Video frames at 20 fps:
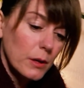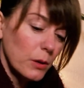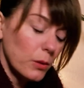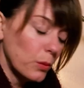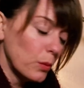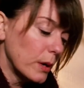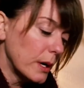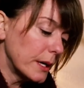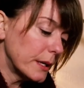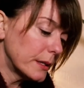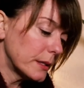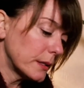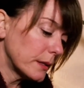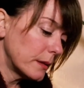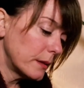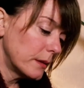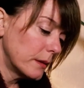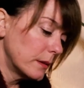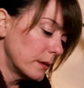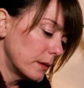What
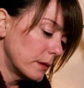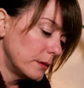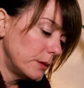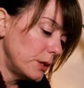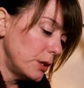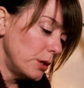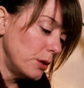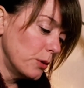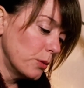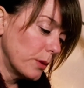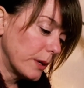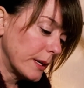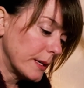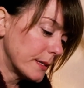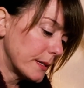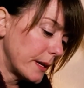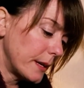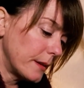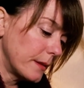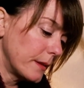do you want to
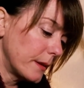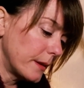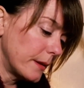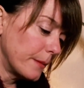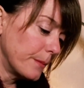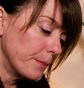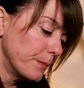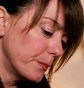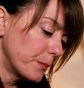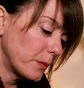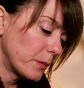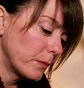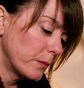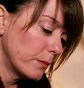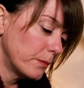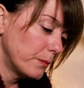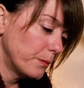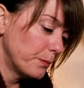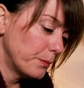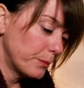say to them?
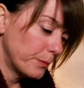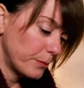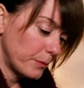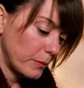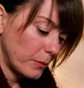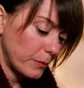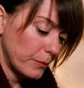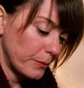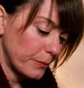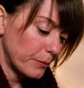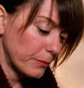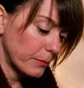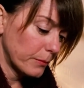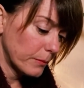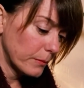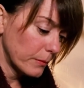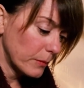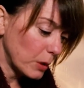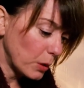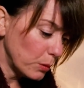
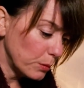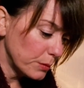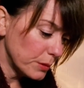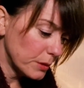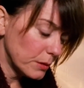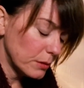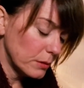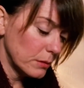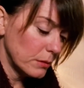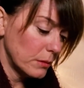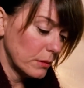Oops.